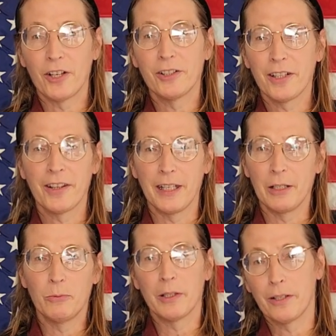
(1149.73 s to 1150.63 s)
aren't a
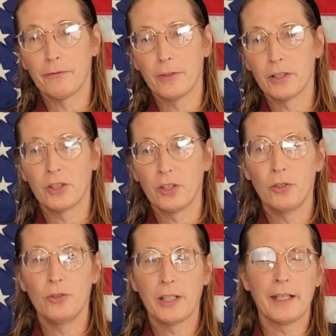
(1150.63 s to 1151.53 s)
thing where the first
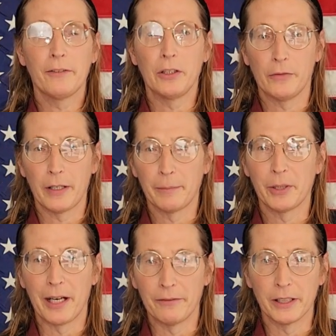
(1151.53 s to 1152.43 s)
Tuesday of
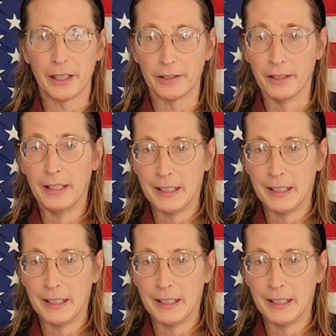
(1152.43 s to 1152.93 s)
November every year,